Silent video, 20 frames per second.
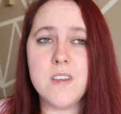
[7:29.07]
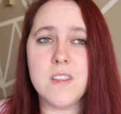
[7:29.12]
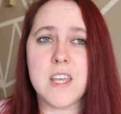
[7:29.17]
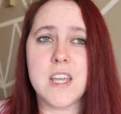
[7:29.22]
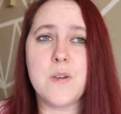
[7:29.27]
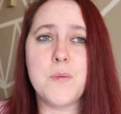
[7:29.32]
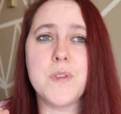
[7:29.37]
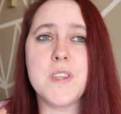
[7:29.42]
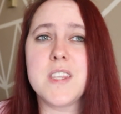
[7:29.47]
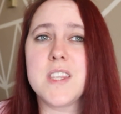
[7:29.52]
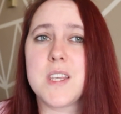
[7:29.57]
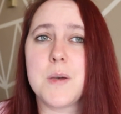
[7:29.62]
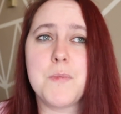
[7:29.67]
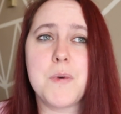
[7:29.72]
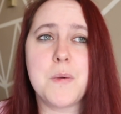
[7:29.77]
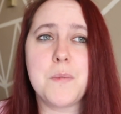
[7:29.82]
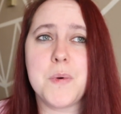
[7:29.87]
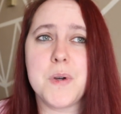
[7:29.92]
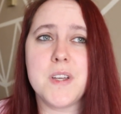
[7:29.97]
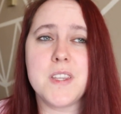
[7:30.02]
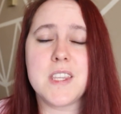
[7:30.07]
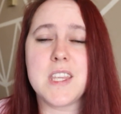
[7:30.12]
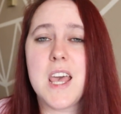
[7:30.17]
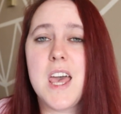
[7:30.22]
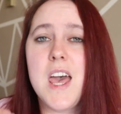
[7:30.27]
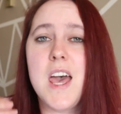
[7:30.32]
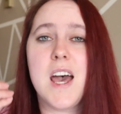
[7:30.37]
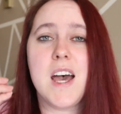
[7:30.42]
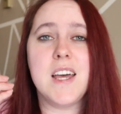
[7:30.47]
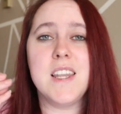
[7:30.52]
like when someone puts
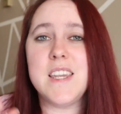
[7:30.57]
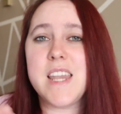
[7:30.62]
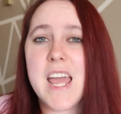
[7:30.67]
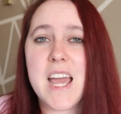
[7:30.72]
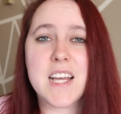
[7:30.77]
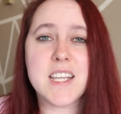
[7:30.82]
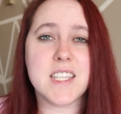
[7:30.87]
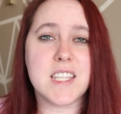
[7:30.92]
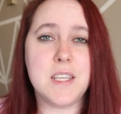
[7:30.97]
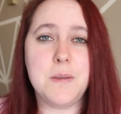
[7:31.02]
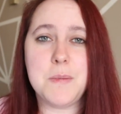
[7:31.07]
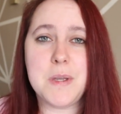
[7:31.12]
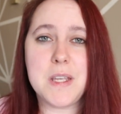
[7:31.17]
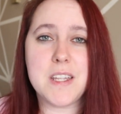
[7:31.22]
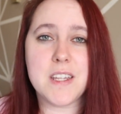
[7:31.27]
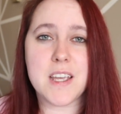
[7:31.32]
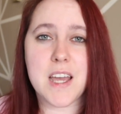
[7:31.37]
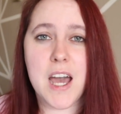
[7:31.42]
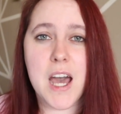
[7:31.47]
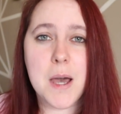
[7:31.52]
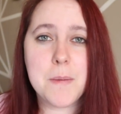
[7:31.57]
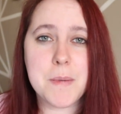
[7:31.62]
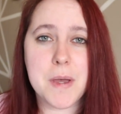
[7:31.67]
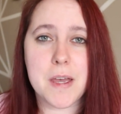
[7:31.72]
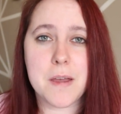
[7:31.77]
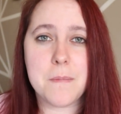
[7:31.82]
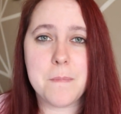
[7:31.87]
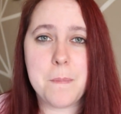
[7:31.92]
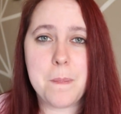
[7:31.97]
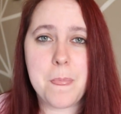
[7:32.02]
a nasty, mean
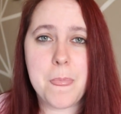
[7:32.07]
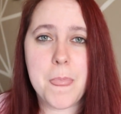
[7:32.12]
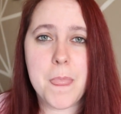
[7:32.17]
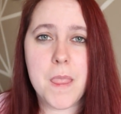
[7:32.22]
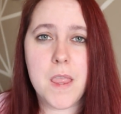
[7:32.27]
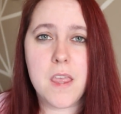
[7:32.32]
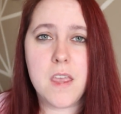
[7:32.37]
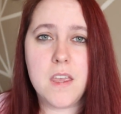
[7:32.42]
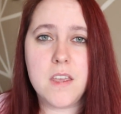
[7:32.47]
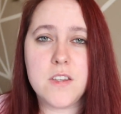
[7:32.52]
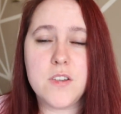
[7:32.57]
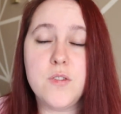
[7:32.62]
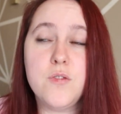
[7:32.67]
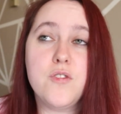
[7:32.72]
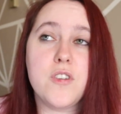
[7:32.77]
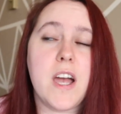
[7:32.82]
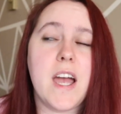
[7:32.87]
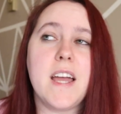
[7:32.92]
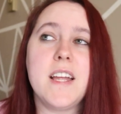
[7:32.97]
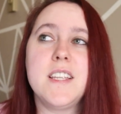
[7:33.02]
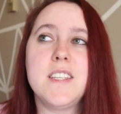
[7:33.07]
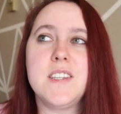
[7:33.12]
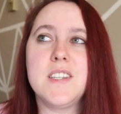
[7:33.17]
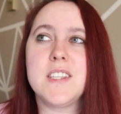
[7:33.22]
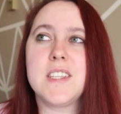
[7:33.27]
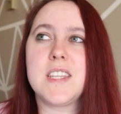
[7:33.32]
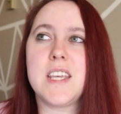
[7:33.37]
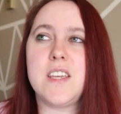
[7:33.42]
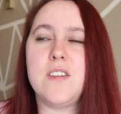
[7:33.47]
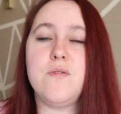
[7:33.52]
comment, you try to
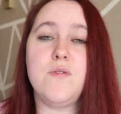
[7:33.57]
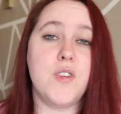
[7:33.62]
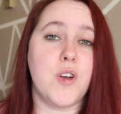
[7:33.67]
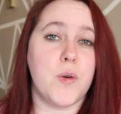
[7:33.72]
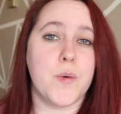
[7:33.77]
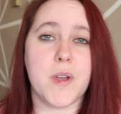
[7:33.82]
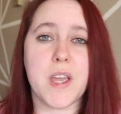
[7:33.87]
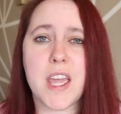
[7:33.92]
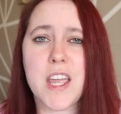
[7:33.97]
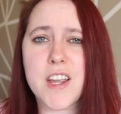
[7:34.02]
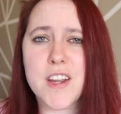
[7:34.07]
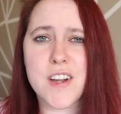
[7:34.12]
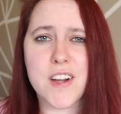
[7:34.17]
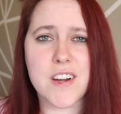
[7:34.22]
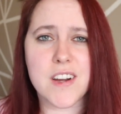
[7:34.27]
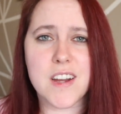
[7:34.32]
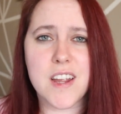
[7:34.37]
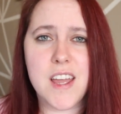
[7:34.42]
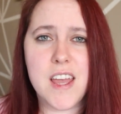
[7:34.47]
say you don't care.